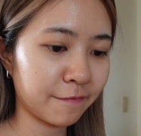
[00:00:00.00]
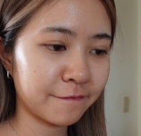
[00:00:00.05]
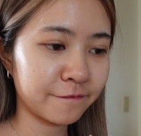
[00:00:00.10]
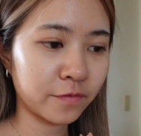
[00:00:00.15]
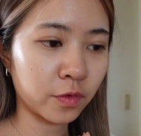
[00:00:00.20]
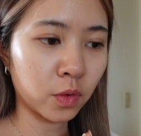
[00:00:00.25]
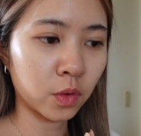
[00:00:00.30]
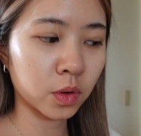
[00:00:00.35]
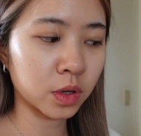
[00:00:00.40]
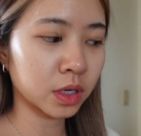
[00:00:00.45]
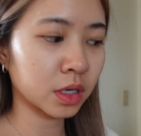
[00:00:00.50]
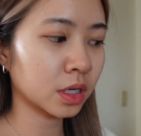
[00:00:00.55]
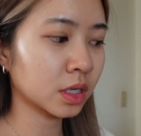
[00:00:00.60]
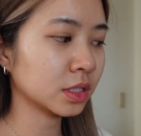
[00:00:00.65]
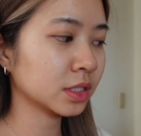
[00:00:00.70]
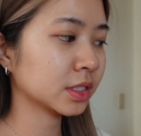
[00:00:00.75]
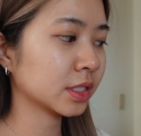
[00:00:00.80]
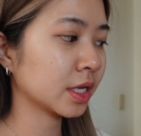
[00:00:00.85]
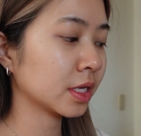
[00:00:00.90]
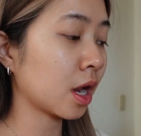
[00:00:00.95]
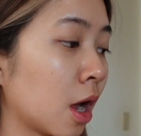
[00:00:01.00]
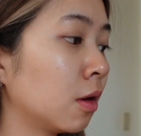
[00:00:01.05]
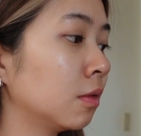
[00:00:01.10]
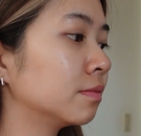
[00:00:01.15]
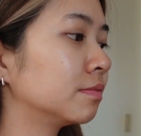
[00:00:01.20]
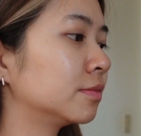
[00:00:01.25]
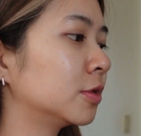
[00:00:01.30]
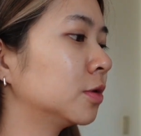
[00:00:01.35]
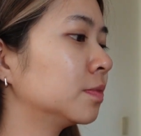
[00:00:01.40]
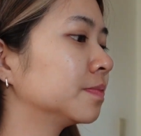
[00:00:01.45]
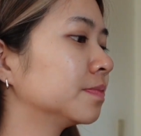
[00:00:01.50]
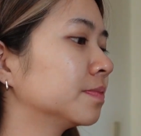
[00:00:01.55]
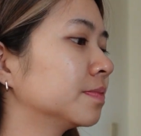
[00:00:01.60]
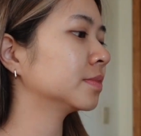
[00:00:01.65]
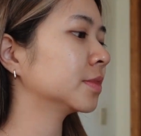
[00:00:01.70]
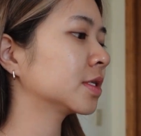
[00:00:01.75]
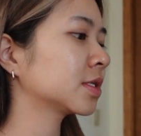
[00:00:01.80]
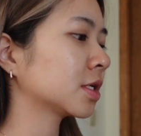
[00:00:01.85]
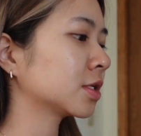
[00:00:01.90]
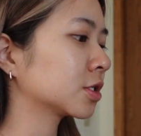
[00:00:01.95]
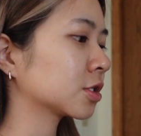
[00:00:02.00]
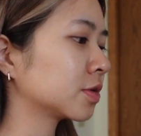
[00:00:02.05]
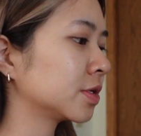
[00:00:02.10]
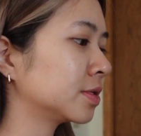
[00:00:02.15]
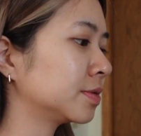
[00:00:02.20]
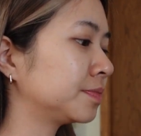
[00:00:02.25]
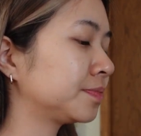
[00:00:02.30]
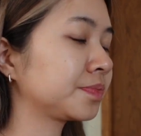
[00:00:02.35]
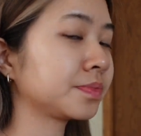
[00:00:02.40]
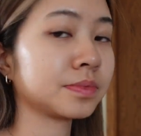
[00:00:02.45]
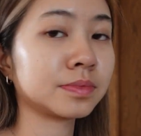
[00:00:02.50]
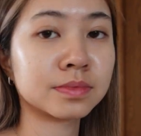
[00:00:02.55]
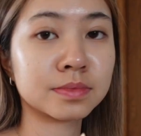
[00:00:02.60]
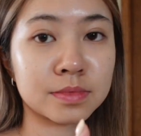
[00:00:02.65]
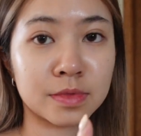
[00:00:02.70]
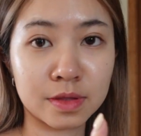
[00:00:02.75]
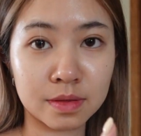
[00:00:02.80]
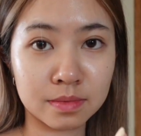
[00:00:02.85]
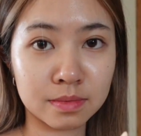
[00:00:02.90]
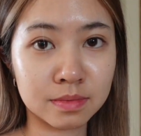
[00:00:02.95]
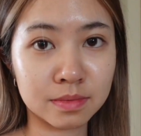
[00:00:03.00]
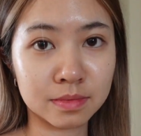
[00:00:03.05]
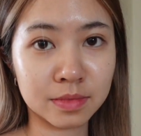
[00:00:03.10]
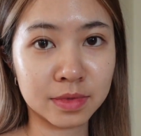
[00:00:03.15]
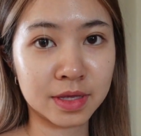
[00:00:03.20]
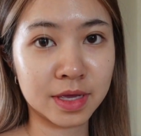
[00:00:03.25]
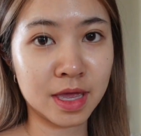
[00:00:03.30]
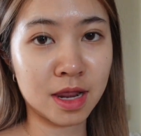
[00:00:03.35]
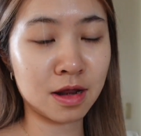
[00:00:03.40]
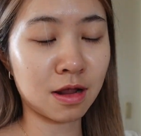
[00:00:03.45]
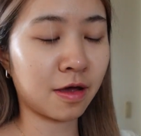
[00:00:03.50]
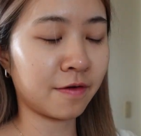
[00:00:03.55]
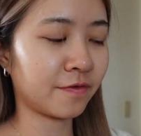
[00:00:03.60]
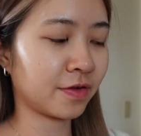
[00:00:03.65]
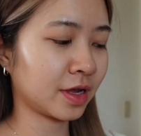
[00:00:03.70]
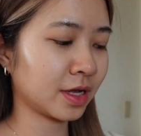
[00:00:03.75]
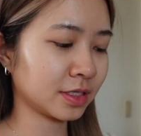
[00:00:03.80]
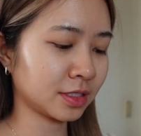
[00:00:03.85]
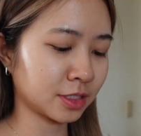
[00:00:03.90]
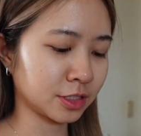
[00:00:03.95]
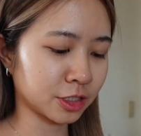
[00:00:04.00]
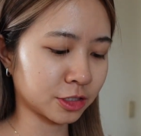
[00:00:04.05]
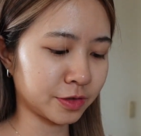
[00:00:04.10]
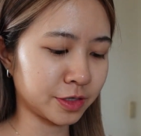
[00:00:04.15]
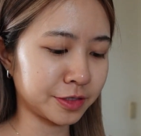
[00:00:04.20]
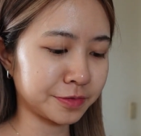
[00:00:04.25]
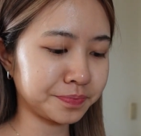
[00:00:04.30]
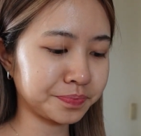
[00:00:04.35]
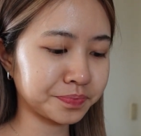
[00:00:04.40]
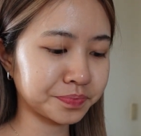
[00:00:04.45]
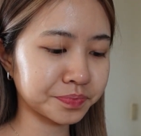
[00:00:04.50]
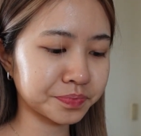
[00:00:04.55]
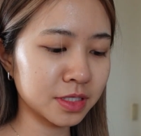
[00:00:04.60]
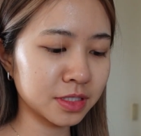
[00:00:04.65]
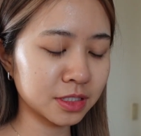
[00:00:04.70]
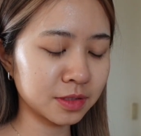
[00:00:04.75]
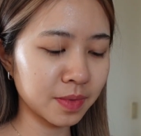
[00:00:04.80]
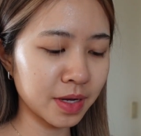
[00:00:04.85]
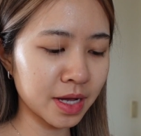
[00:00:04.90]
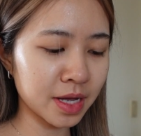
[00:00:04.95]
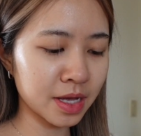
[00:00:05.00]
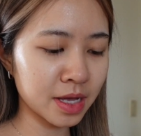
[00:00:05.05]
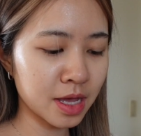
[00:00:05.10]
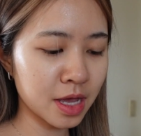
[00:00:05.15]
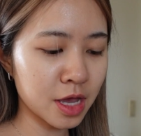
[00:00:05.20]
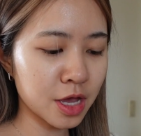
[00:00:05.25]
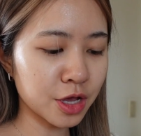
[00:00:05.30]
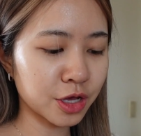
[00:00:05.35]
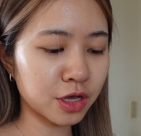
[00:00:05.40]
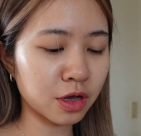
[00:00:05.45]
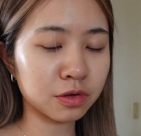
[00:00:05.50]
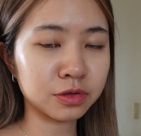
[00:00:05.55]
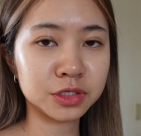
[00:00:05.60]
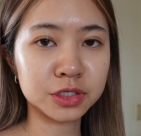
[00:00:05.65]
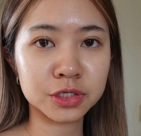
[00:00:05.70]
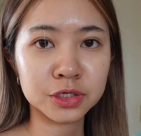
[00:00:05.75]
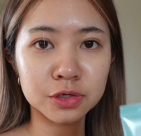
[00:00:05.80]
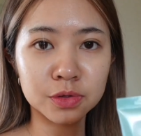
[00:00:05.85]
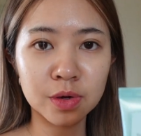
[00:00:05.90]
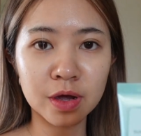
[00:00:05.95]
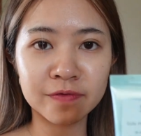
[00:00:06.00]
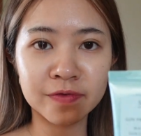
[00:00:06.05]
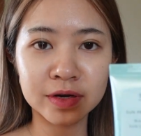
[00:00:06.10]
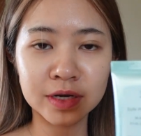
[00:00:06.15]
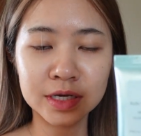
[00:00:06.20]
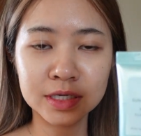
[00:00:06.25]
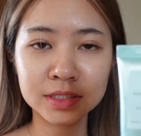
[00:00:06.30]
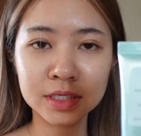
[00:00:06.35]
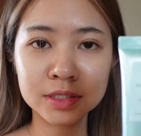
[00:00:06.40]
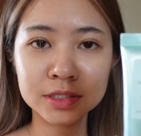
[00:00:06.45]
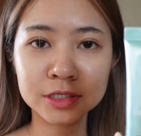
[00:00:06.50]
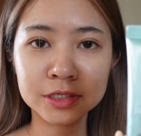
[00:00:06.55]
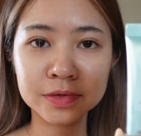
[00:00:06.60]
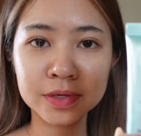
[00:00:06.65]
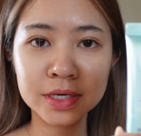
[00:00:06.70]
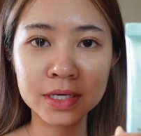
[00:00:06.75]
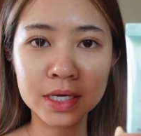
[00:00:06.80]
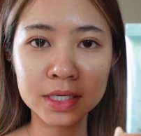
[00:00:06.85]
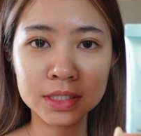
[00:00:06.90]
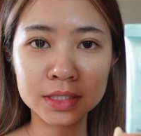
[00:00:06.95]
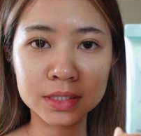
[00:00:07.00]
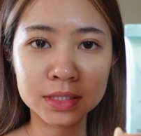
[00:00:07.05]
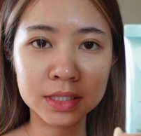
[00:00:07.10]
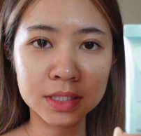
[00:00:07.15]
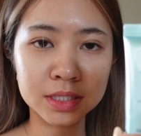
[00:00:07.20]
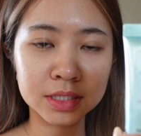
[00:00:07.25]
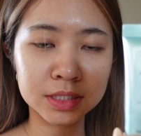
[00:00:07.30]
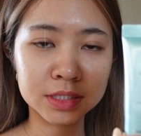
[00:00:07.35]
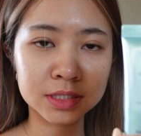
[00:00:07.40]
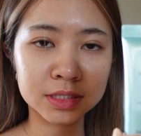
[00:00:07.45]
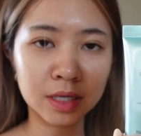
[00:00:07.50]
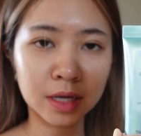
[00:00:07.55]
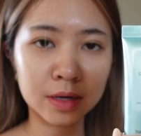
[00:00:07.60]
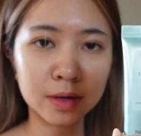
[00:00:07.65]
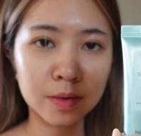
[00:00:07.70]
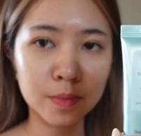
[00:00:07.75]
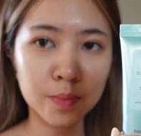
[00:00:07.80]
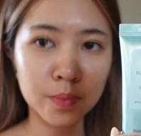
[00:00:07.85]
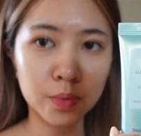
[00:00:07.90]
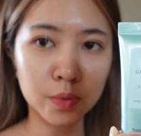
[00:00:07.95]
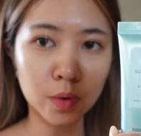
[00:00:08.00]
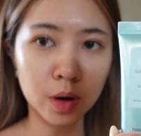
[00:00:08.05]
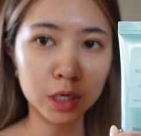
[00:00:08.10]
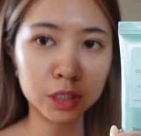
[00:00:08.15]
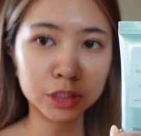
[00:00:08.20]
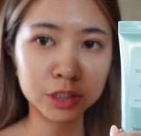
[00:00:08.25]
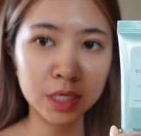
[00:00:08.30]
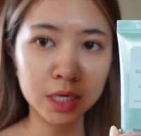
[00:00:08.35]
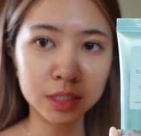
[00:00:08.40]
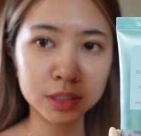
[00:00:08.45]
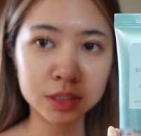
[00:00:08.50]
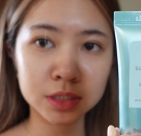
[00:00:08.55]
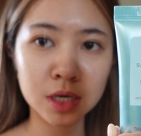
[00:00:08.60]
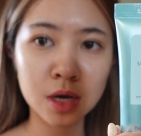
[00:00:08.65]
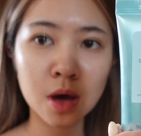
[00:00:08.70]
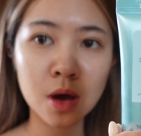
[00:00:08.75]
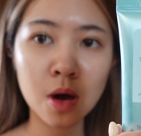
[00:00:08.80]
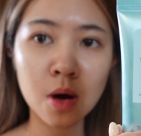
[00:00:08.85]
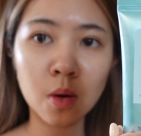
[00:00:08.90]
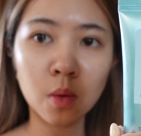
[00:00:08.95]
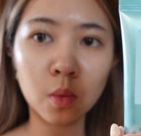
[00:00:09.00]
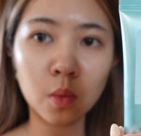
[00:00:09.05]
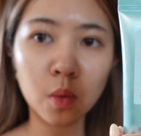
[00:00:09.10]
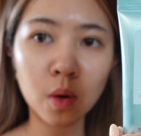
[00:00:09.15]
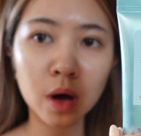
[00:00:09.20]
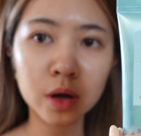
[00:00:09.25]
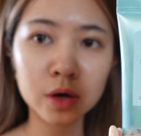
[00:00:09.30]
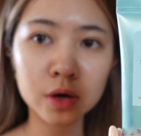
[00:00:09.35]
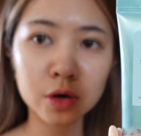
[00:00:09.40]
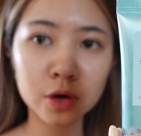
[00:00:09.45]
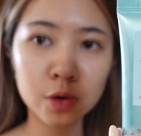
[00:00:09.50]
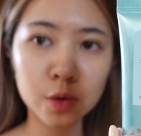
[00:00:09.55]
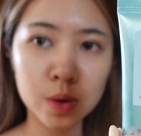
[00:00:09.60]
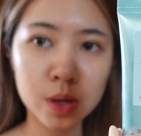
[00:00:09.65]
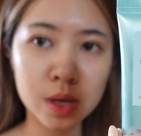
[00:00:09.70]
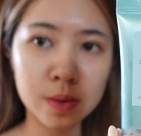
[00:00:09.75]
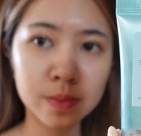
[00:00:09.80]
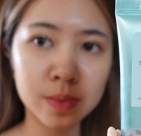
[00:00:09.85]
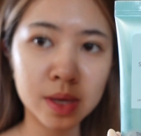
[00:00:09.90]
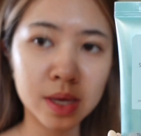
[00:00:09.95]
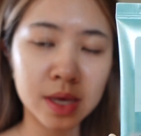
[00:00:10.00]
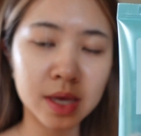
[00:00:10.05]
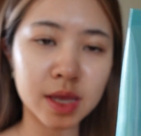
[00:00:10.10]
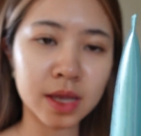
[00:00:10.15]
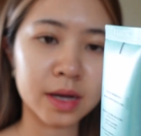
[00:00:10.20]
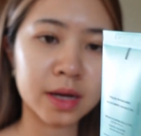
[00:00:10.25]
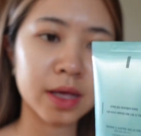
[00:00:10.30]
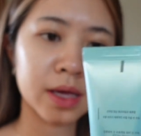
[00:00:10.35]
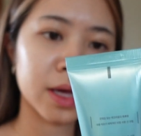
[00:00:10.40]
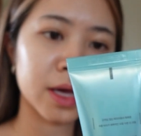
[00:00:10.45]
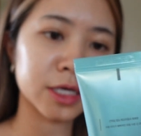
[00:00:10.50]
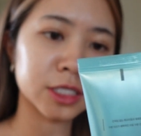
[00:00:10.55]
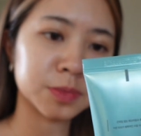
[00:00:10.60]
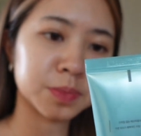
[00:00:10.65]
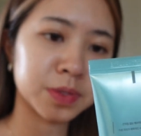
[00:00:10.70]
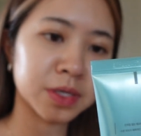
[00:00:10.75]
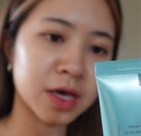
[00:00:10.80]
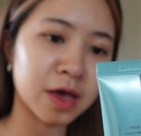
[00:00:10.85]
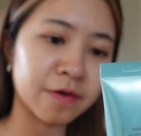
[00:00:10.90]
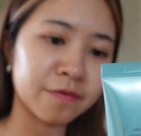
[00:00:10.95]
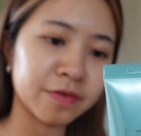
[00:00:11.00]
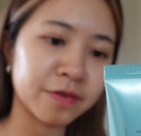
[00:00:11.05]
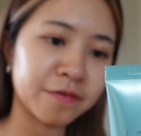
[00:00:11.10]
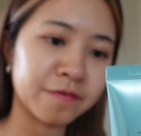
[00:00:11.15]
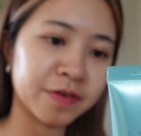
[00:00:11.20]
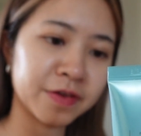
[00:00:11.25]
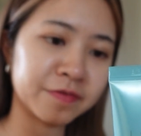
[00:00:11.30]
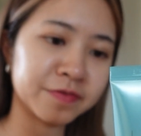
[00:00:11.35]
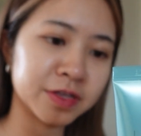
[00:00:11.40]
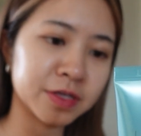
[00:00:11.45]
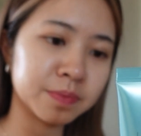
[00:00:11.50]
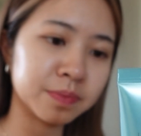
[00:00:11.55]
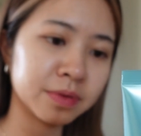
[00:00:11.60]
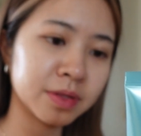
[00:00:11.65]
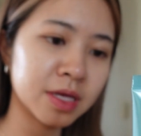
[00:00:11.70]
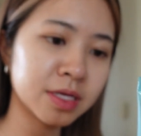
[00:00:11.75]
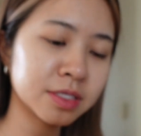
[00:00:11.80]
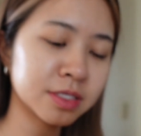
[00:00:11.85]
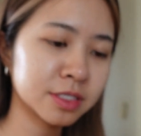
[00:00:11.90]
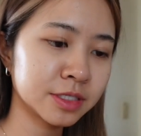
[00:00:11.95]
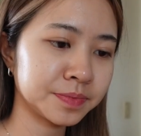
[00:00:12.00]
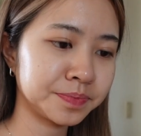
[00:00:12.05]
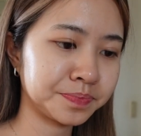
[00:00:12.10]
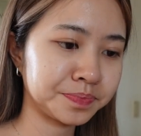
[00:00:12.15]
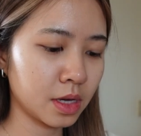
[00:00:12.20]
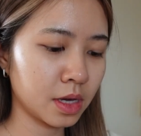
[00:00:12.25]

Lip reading: for skin. Oh, nope, sunscreen. Cannot forget sunscreen. This is my go-to everyday sunscreen. It is the Sun Project Water Cream in SPF 50+.